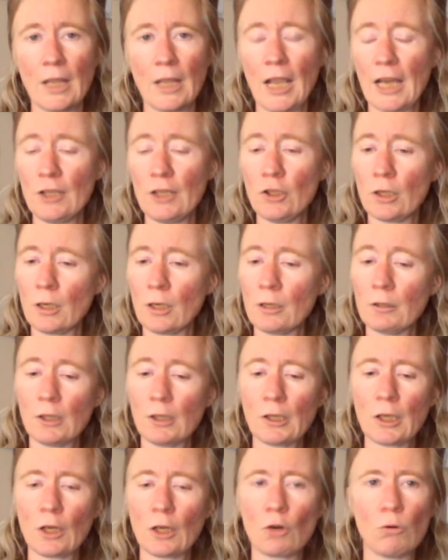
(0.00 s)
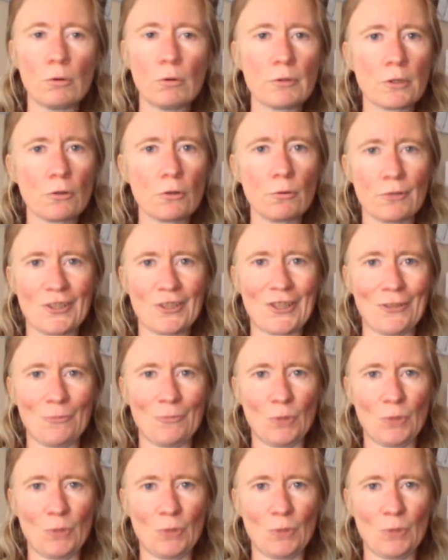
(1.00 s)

And you no longer call it torture